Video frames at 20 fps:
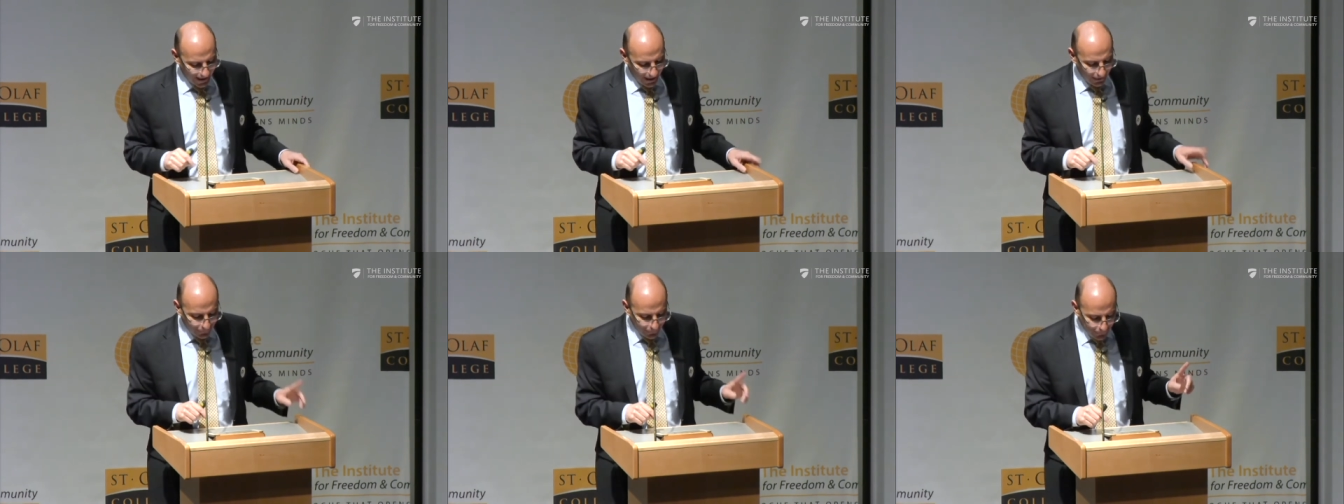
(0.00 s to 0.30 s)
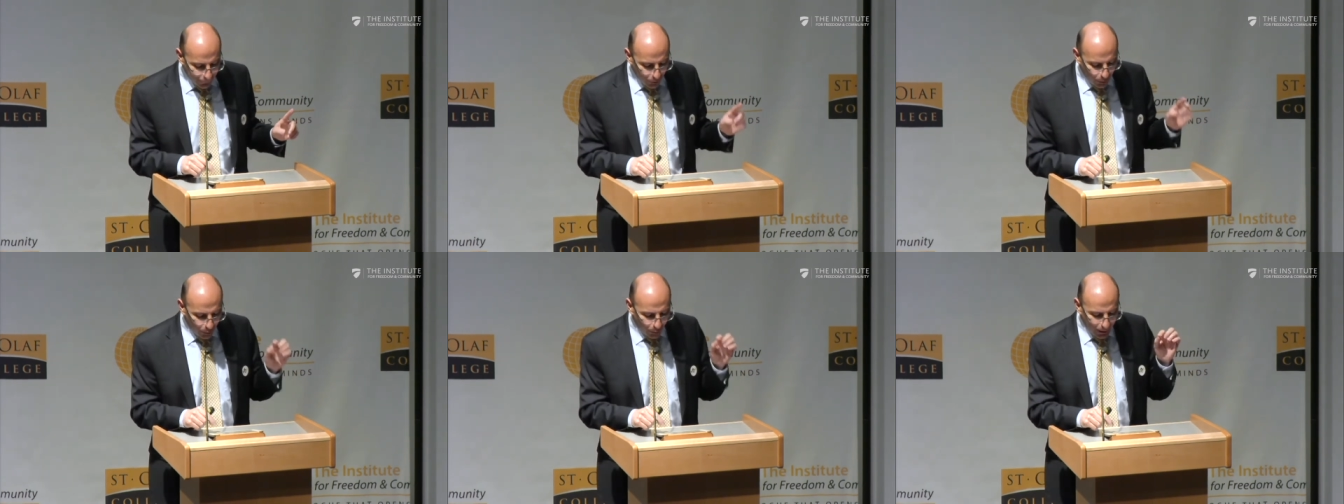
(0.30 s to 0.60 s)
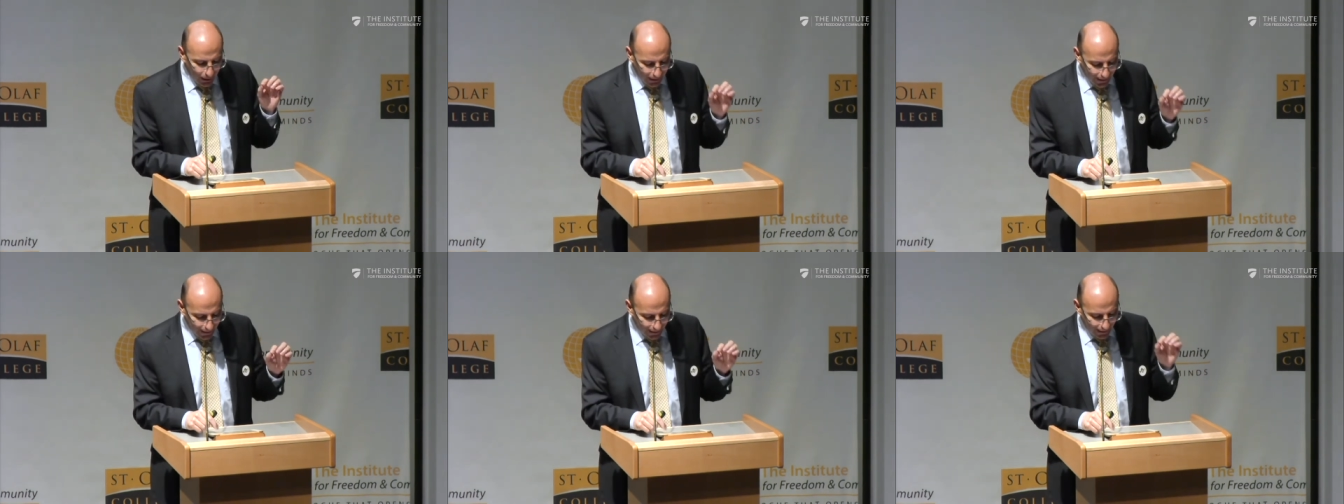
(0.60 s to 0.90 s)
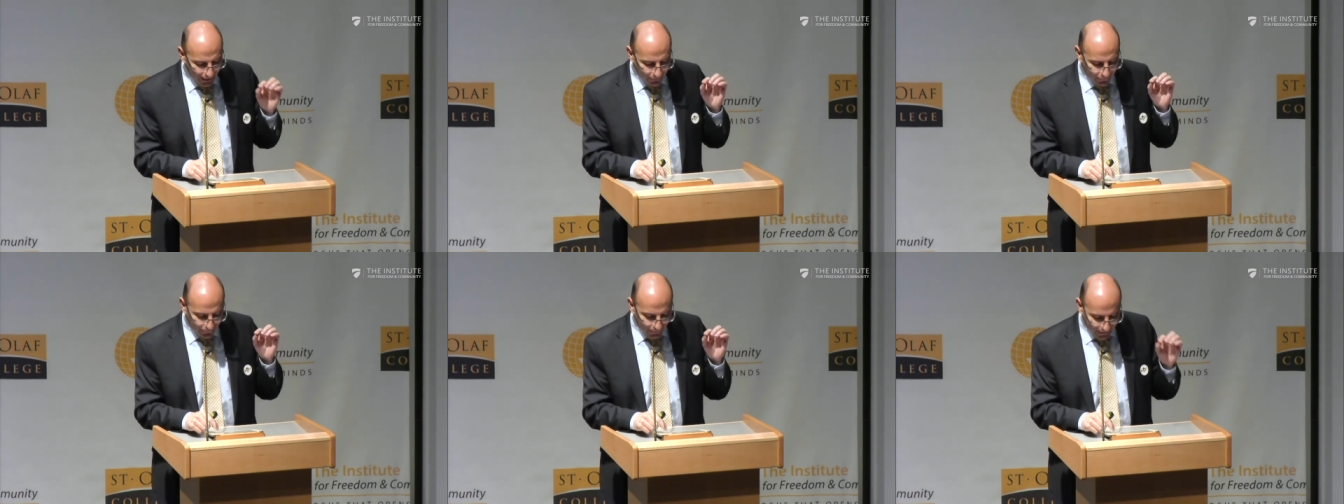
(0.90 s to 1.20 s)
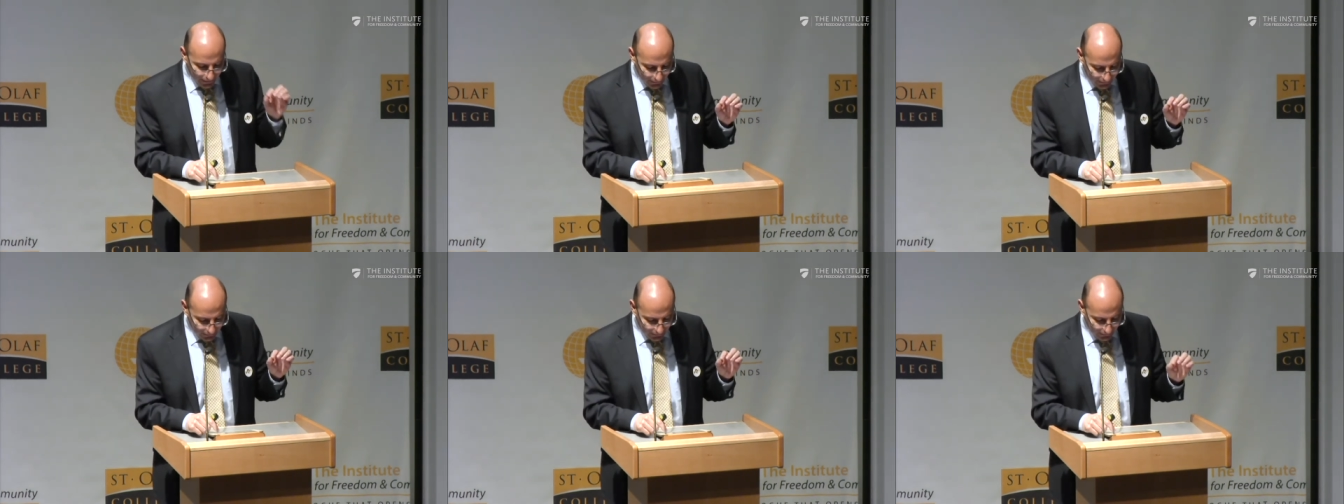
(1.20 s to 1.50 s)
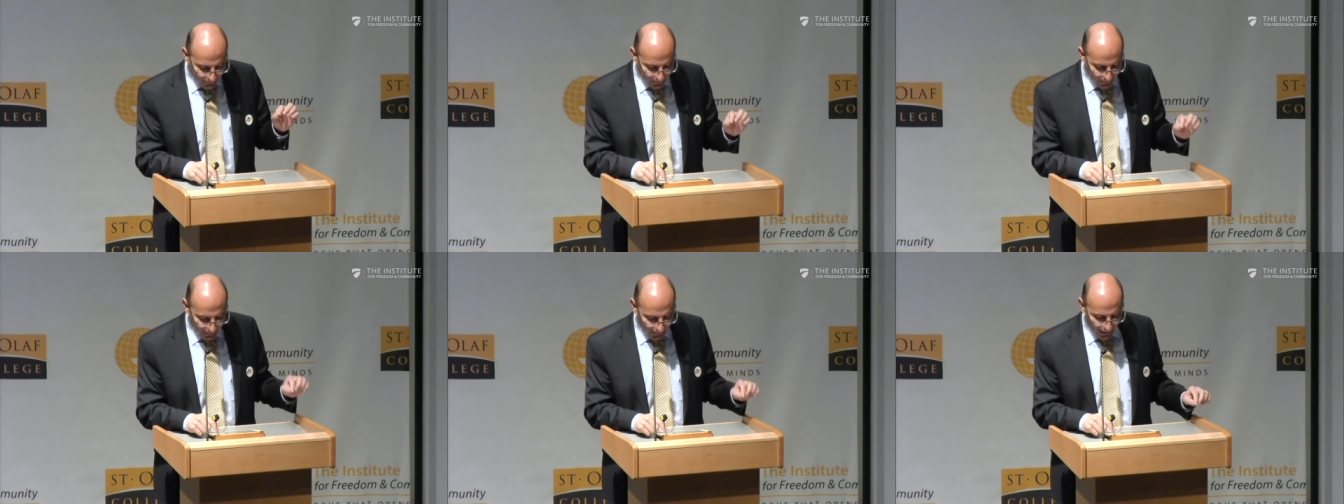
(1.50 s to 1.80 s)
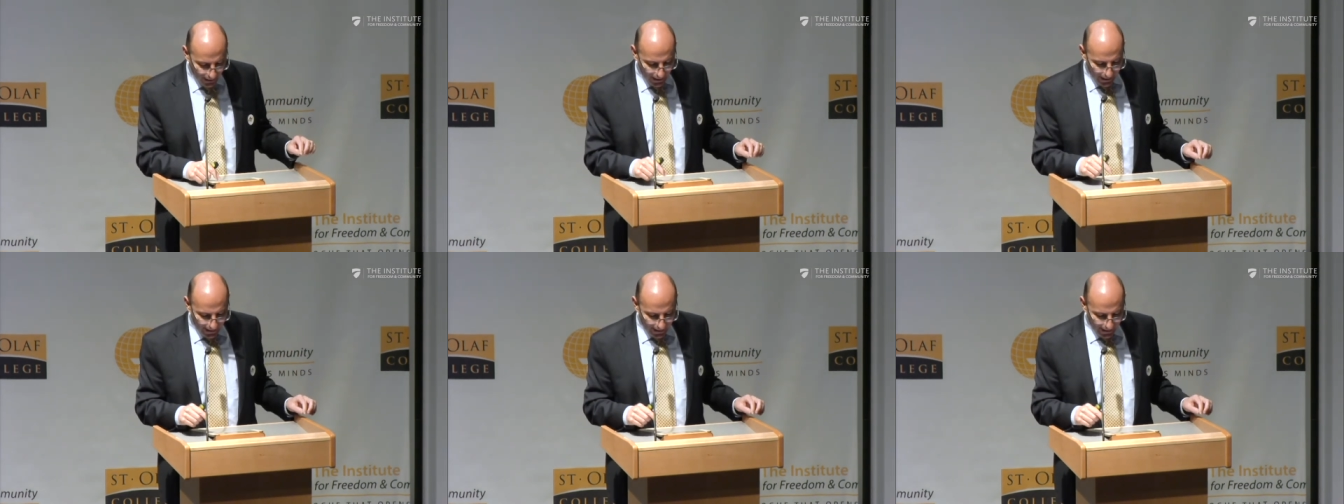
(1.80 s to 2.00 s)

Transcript: have no legal validity